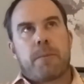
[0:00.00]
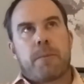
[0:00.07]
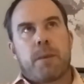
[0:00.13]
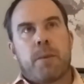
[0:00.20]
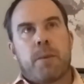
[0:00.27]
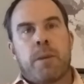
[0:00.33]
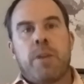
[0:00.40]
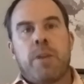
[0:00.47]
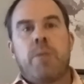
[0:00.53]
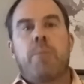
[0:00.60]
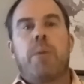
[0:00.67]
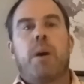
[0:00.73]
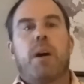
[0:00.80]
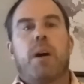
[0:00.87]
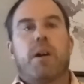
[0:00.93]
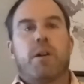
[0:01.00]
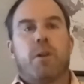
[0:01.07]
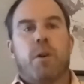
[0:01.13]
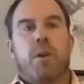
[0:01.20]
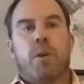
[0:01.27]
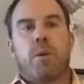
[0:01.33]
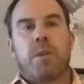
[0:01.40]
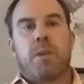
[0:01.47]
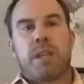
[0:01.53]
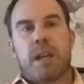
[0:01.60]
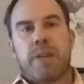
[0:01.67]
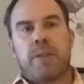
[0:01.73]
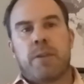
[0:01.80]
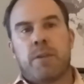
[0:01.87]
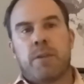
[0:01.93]
when you putt you always
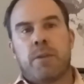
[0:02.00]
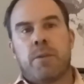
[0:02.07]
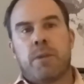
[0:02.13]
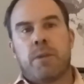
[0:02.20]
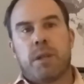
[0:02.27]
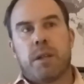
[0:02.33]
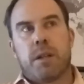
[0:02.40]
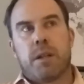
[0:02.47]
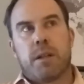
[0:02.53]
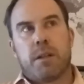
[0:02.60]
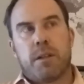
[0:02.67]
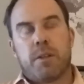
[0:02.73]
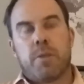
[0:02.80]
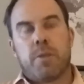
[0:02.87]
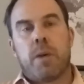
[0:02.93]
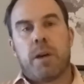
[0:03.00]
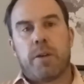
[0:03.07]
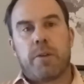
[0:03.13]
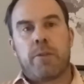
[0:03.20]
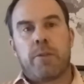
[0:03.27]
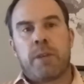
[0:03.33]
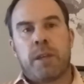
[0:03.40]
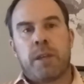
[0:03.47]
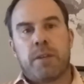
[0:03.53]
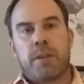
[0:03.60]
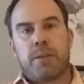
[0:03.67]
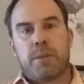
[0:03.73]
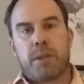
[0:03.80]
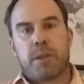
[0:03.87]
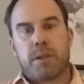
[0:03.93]
have to know where the 12th green
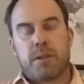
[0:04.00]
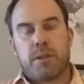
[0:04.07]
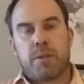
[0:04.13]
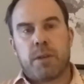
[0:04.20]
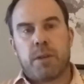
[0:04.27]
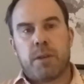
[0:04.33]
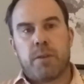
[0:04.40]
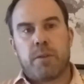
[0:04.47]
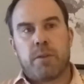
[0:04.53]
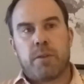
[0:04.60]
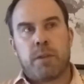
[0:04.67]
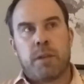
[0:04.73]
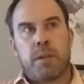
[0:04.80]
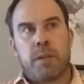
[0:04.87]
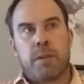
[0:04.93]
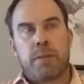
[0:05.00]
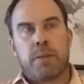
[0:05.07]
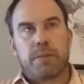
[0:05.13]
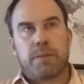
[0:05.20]
is because the 12th green